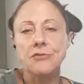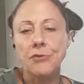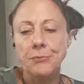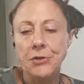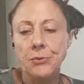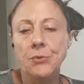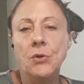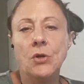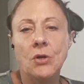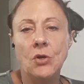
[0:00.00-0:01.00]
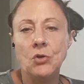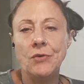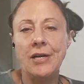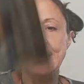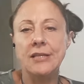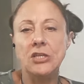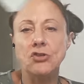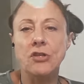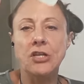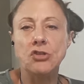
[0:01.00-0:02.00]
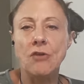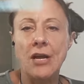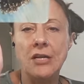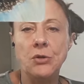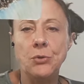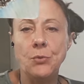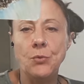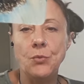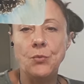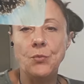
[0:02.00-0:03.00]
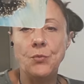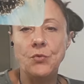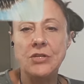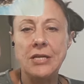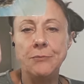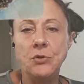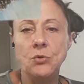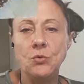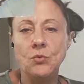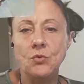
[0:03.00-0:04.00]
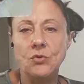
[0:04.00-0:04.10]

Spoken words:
from you, right? They're trying to deem you